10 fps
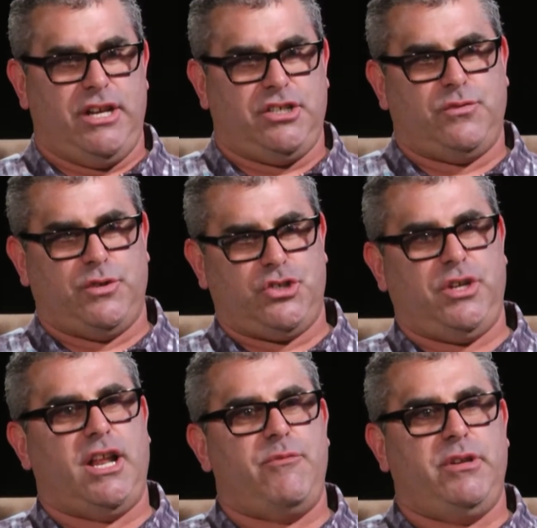donations for
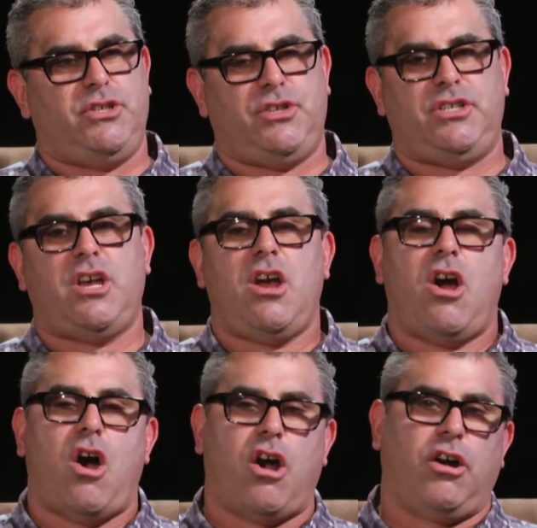Street Life Ministries.
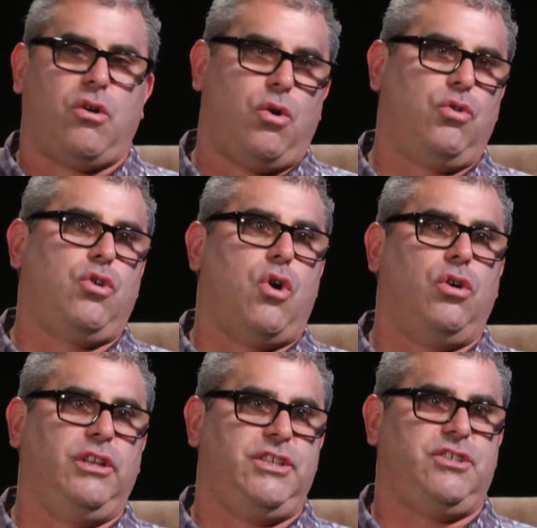Our whole
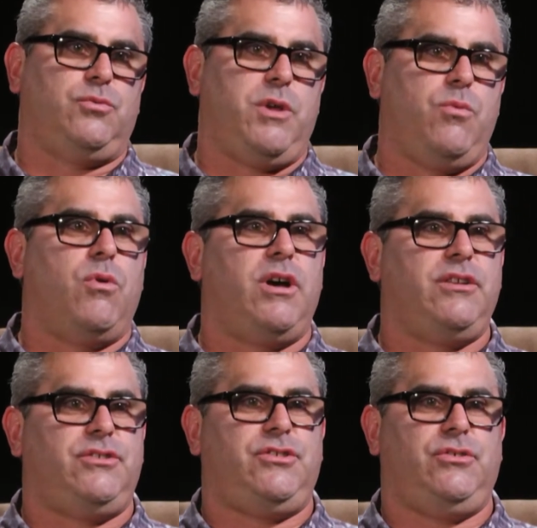goal is we
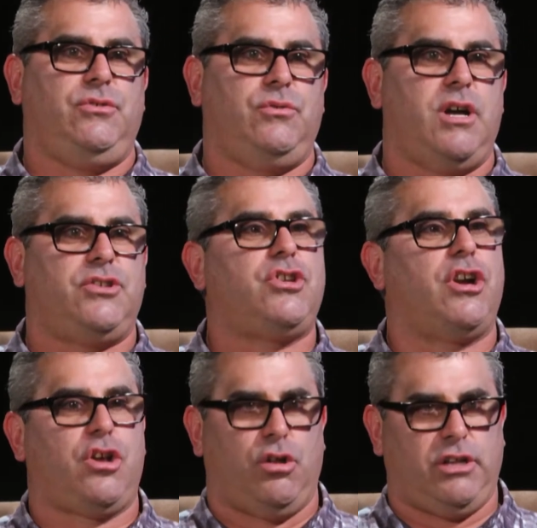want to
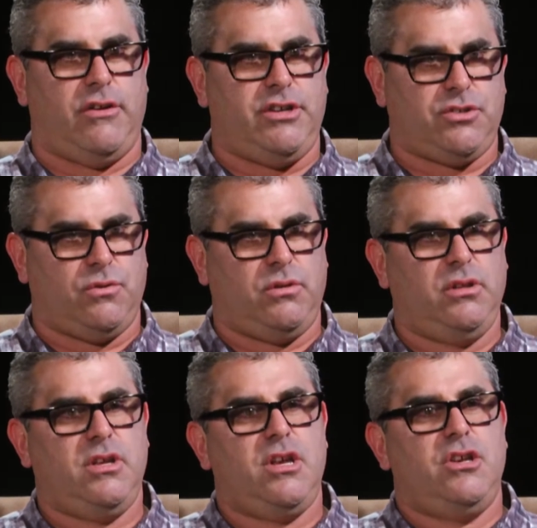start a culinary
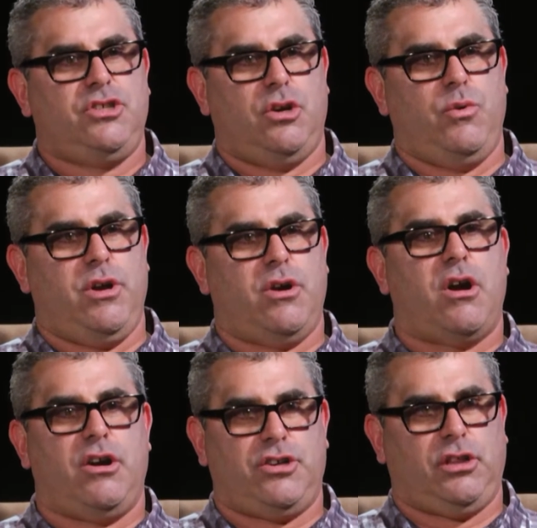school. So we
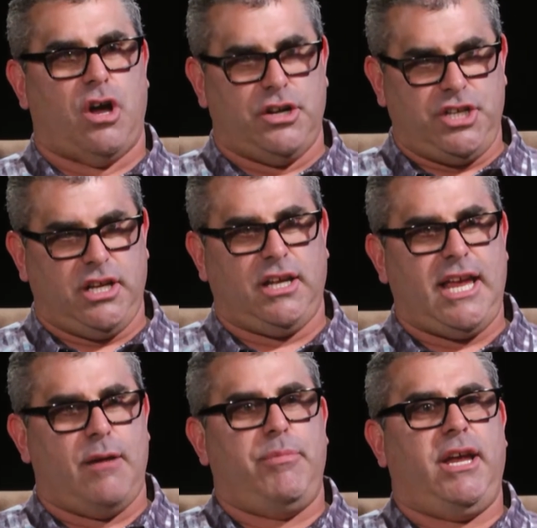are launching a
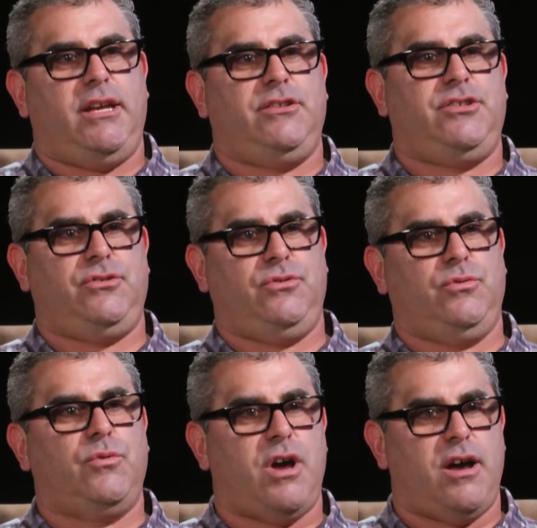campaign
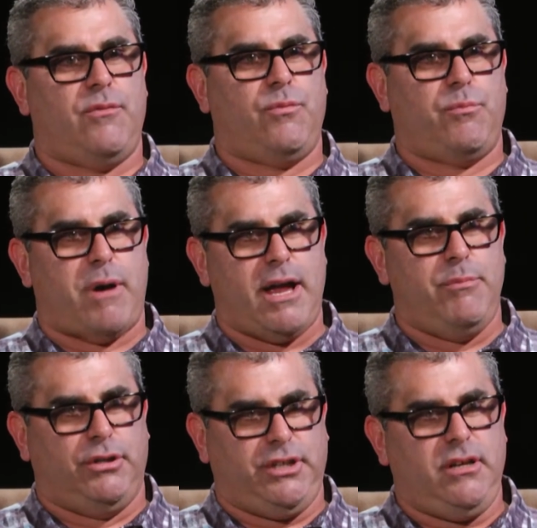to
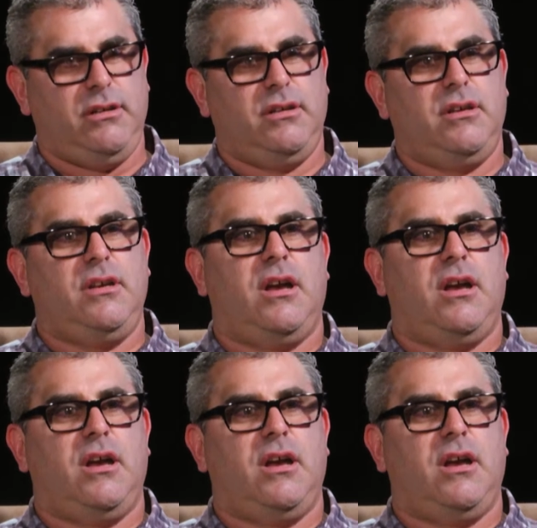buy a building.